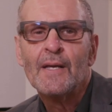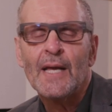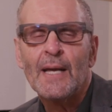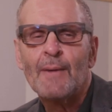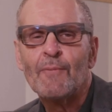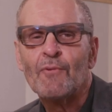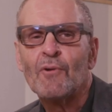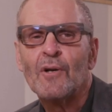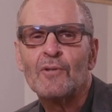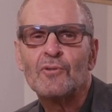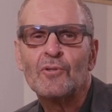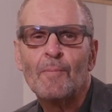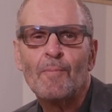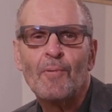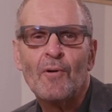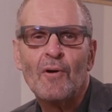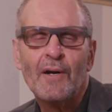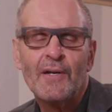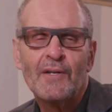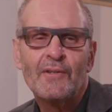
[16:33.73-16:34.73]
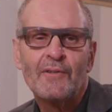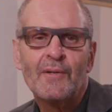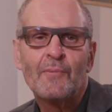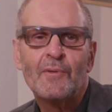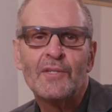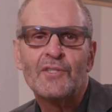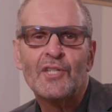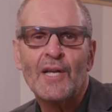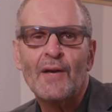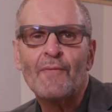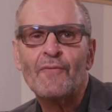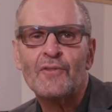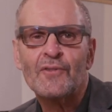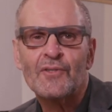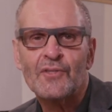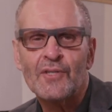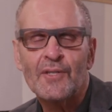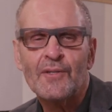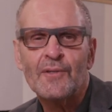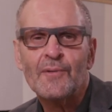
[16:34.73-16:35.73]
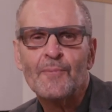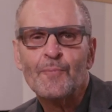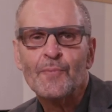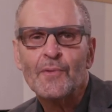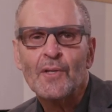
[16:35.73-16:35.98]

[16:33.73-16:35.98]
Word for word: And we're also partnering with Jefferson